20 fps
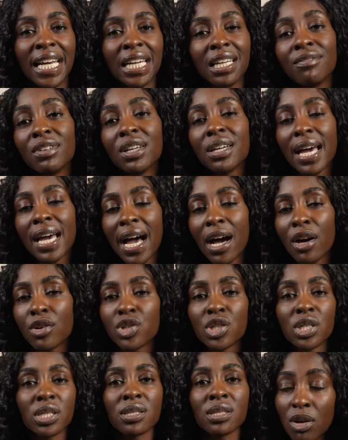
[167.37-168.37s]
And even now,
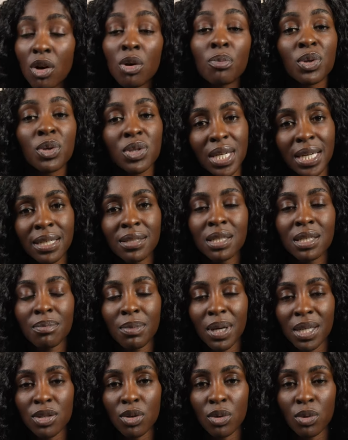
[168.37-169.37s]
she's almost almost eighteen
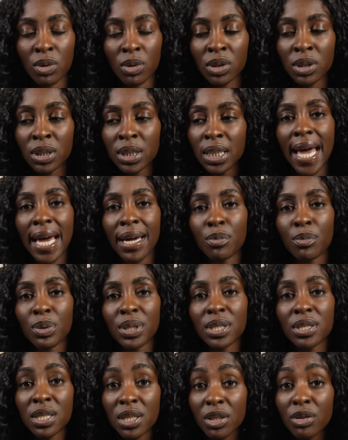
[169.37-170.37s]
months old, and we
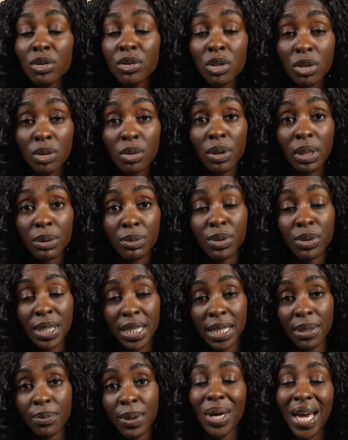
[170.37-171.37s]
still do a
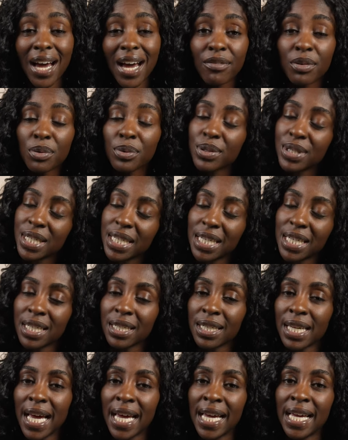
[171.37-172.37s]
routine. We have a routine,
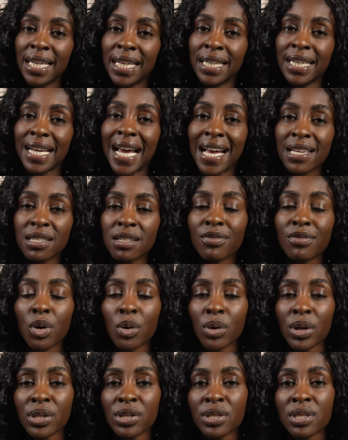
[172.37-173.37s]
and it has, of
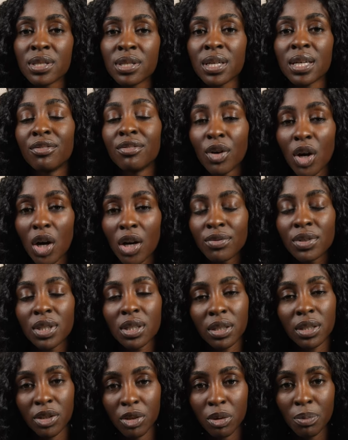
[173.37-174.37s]
course, evolved a
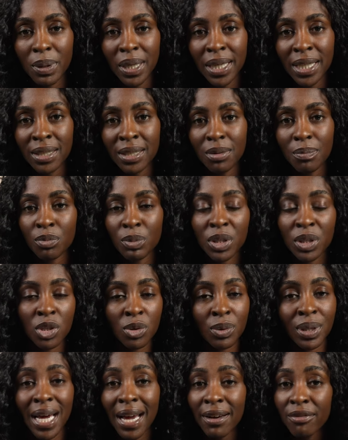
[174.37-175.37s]
little bit. We do
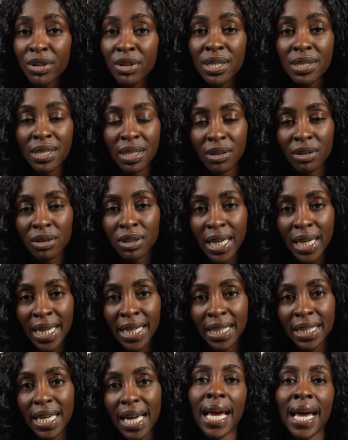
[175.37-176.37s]
it every single
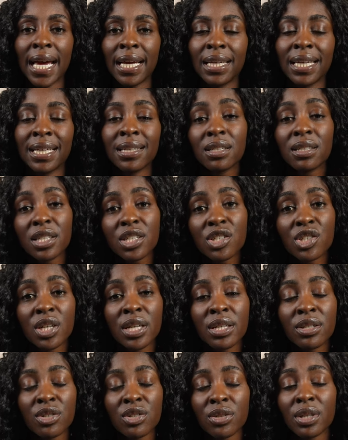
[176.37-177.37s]
night. And in
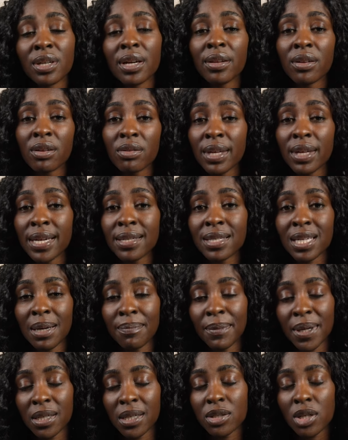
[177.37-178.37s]
addition to the other things that I'm
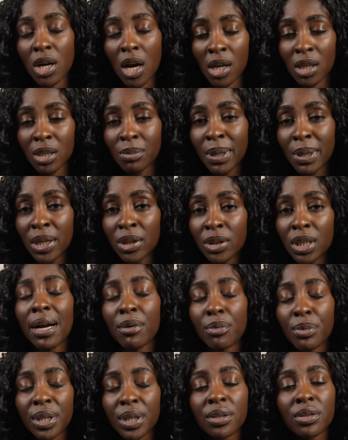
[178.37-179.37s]
going to talk about, I
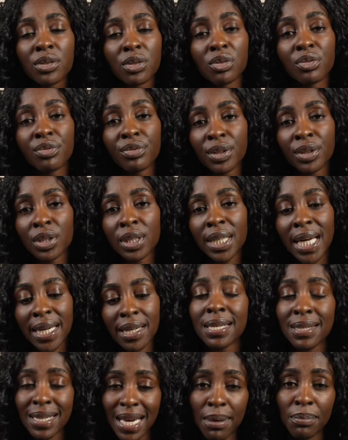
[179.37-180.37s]
really do feel that
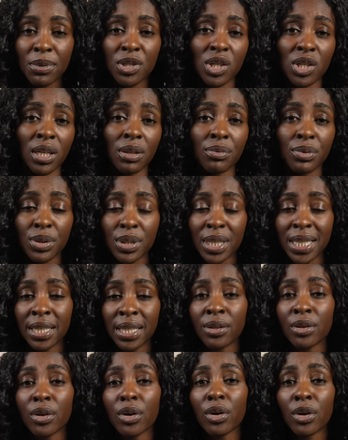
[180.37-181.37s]
establishing a
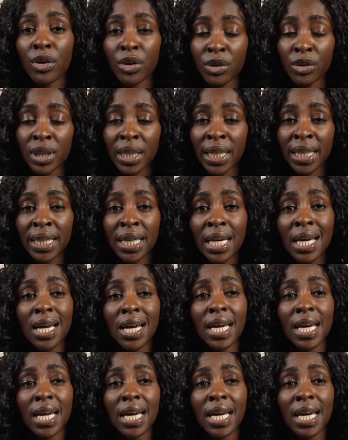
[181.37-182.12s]
routine early